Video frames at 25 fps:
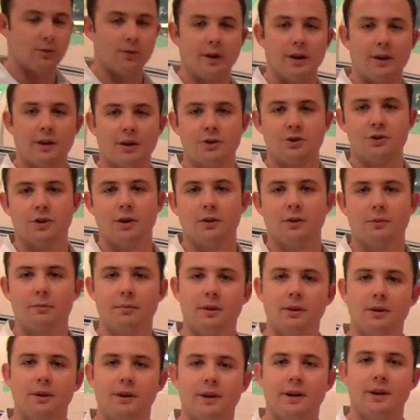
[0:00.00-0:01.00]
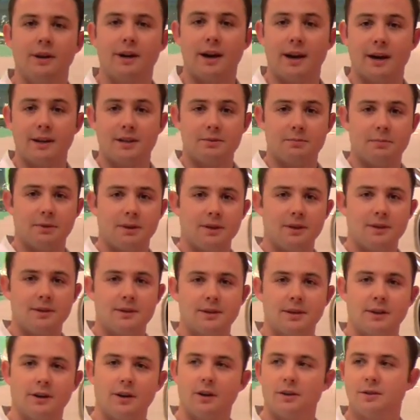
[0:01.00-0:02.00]
great controllability at high
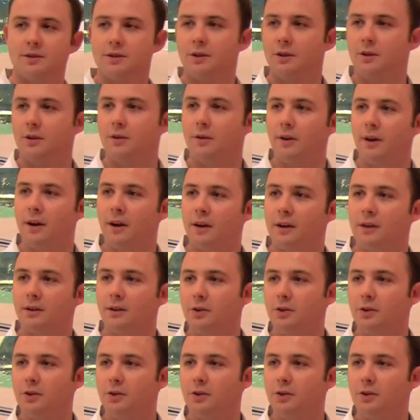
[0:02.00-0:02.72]
speeds and also at